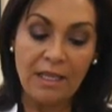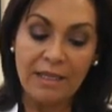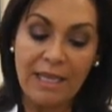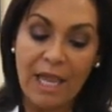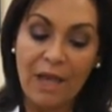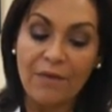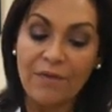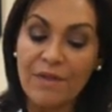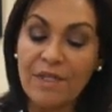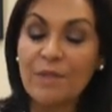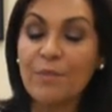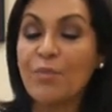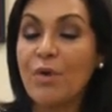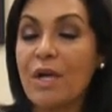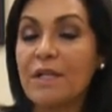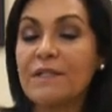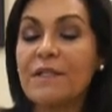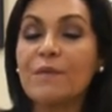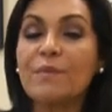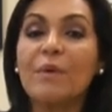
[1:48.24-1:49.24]
Now, this
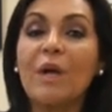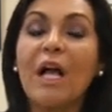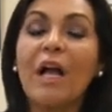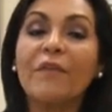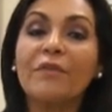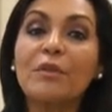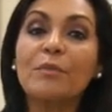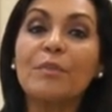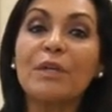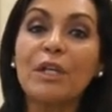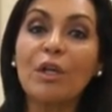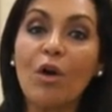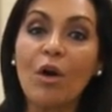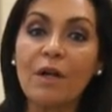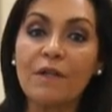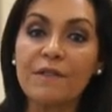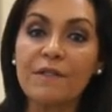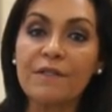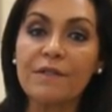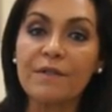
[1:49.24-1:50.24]
process will have to be
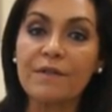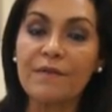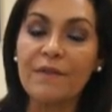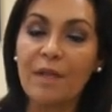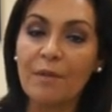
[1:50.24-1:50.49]
consular.